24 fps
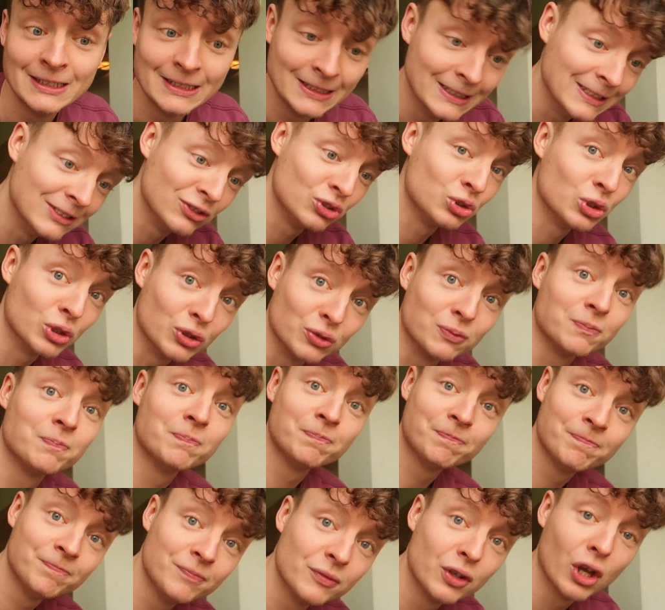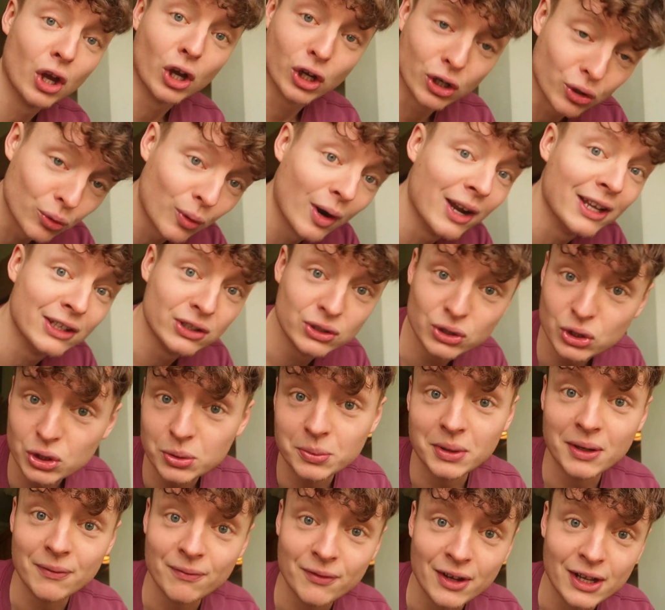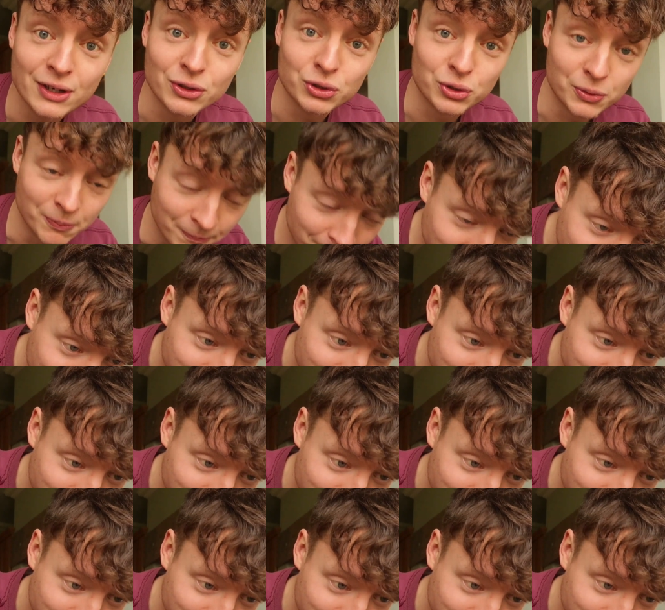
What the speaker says: is just a great human invention.